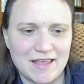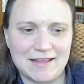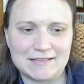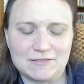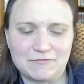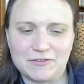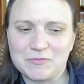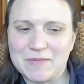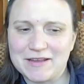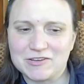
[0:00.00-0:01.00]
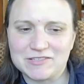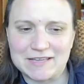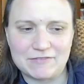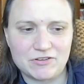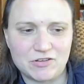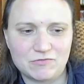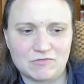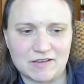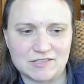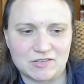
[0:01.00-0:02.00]
It's filmmaker David O.
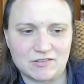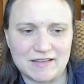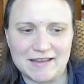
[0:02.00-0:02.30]
Russell,